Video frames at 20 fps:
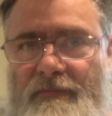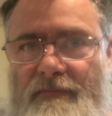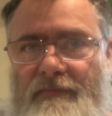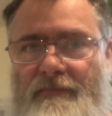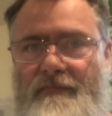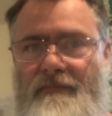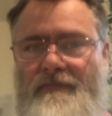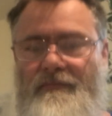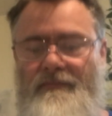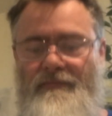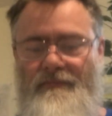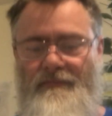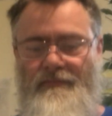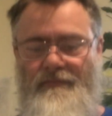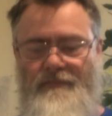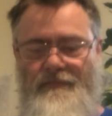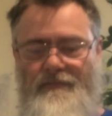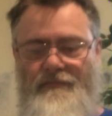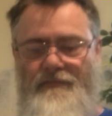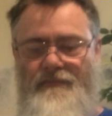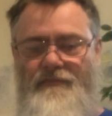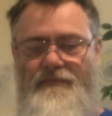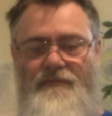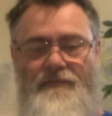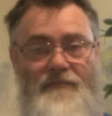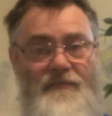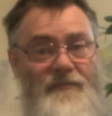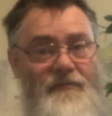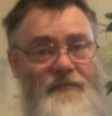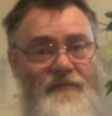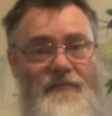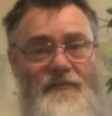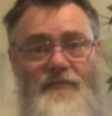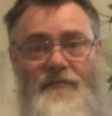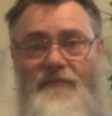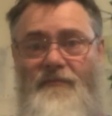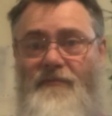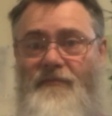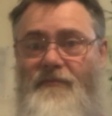Nothing is said.